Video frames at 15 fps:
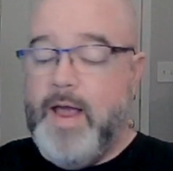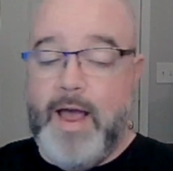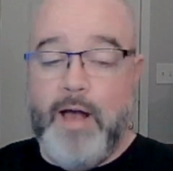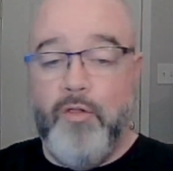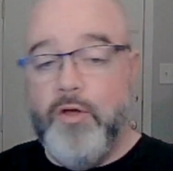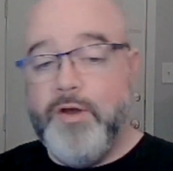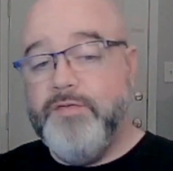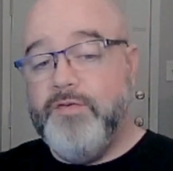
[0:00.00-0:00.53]

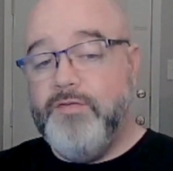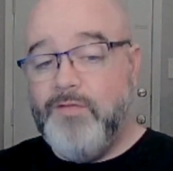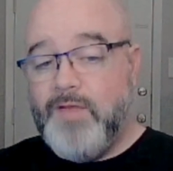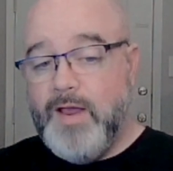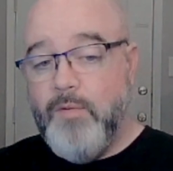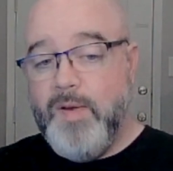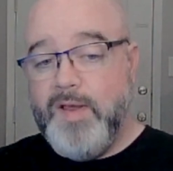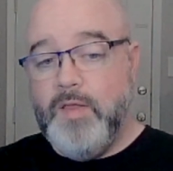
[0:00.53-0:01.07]
How long does it
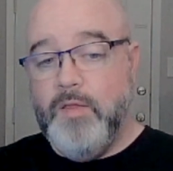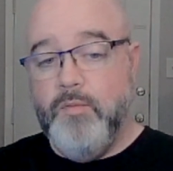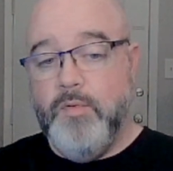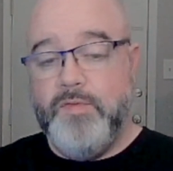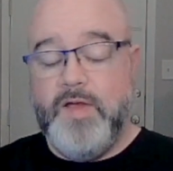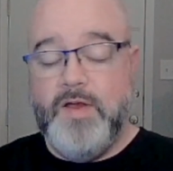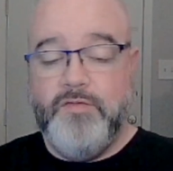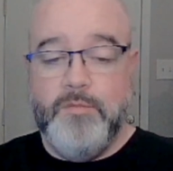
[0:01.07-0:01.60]
stay a regular
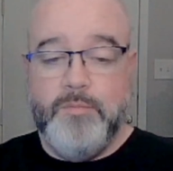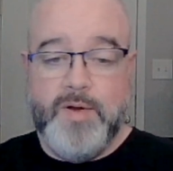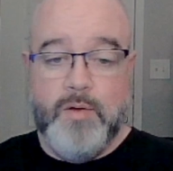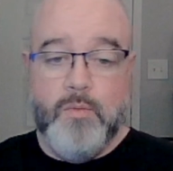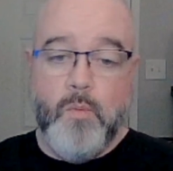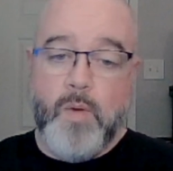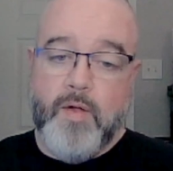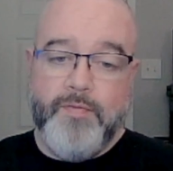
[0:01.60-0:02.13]
rotation
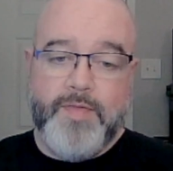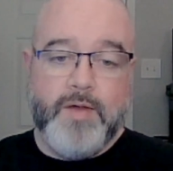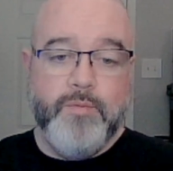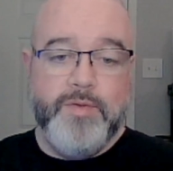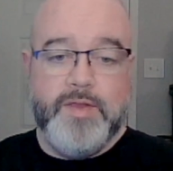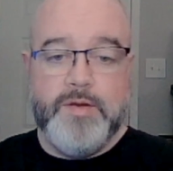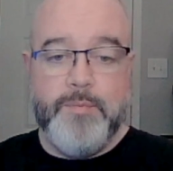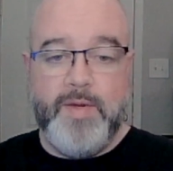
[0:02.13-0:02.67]
beer? Well,
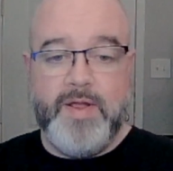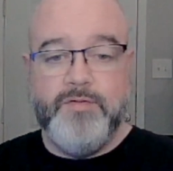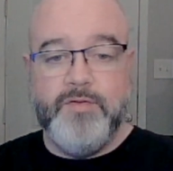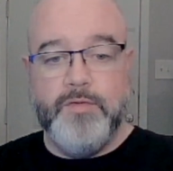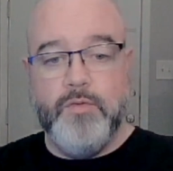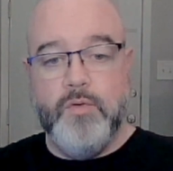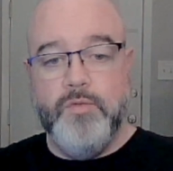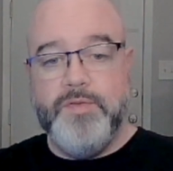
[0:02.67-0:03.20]
that really
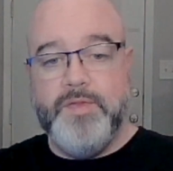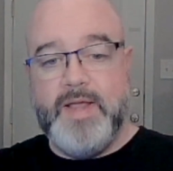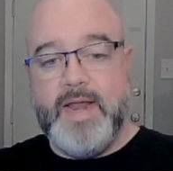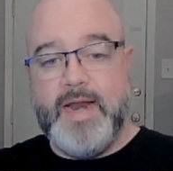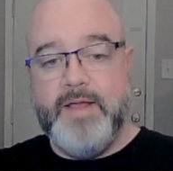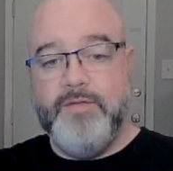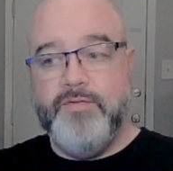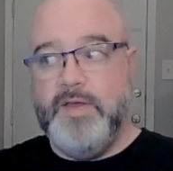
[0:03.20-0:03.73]
depends on the growth of
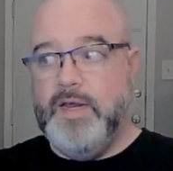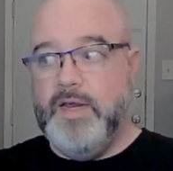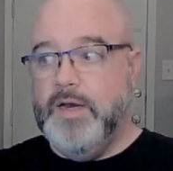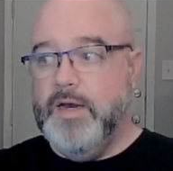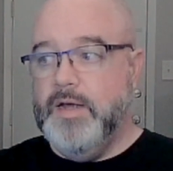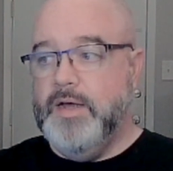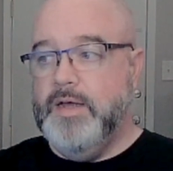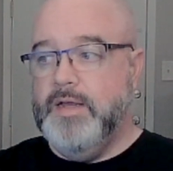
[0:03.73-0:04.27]
the NA scene.